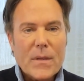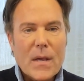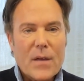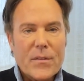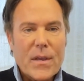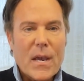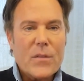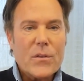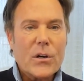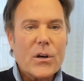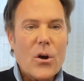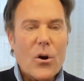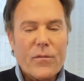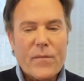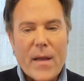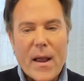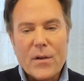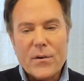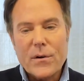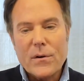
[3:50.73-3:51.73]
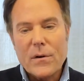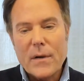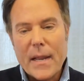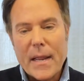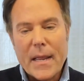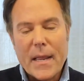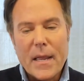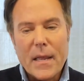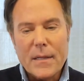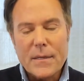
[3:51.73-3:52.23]
Uh, the other co founder
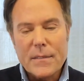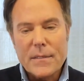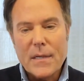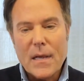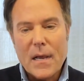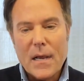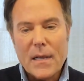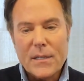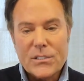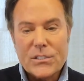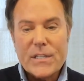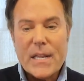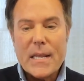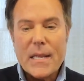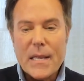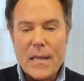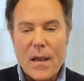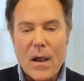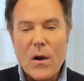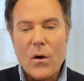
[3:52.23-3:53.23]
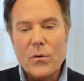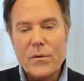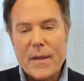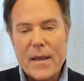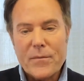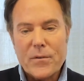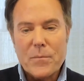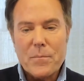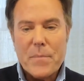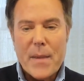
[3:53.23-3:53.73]
and uh, CEO,
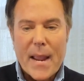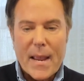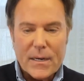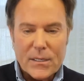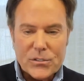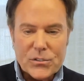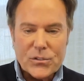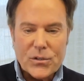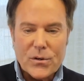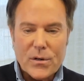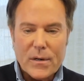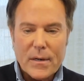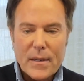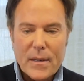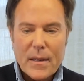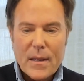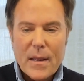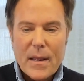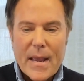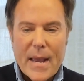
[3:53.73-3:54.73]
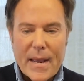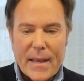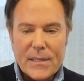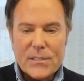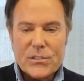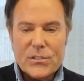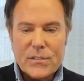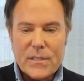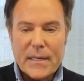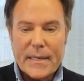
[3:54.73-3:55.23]
Nevin Bannister,
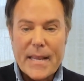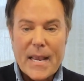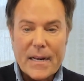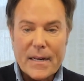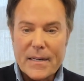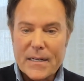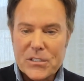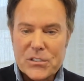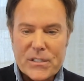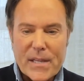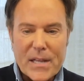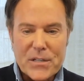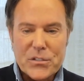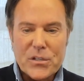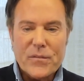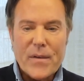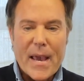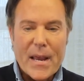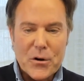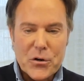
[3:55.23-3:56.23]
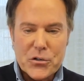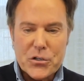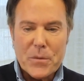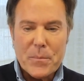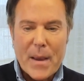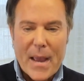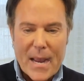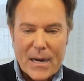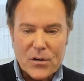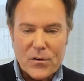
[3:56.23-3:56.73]
has, again, an extensive energy
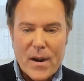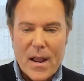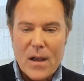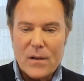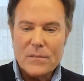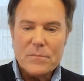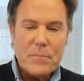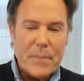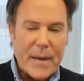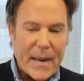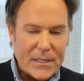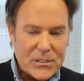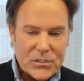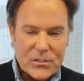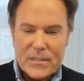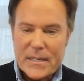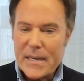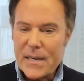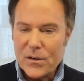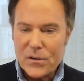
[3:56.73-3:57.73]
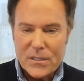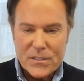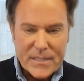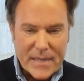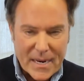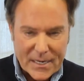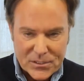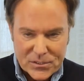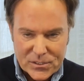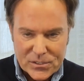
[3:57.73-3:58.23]
background based here in
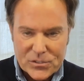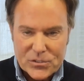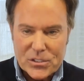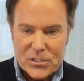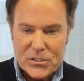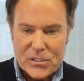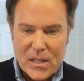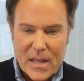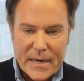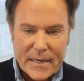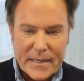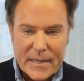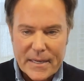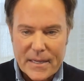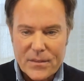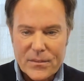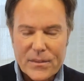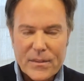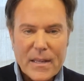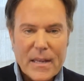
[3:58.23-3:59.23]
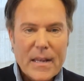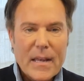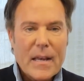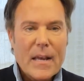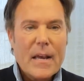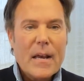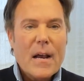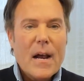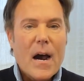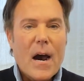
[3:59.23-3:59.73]
Texas, just like Keith.
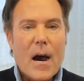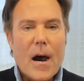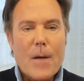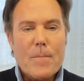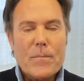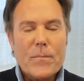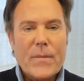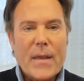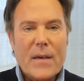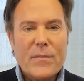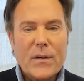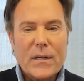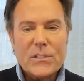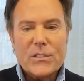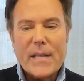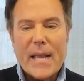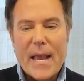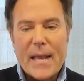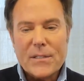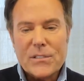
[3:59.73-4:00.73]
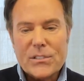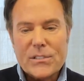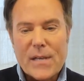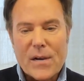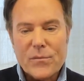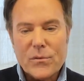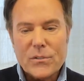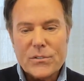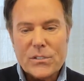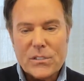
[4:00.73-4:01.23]
Um, Nevin has had
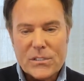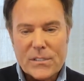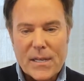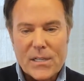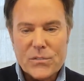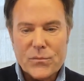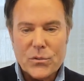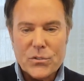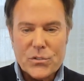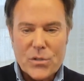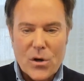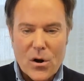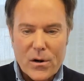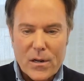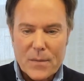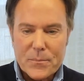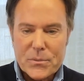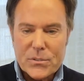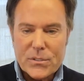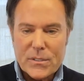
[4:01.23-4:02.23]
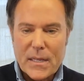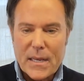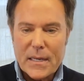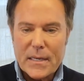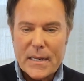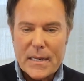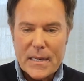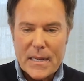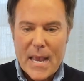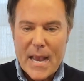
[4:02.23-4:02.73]
several successful startups
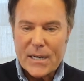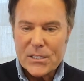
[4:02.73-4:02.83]
that he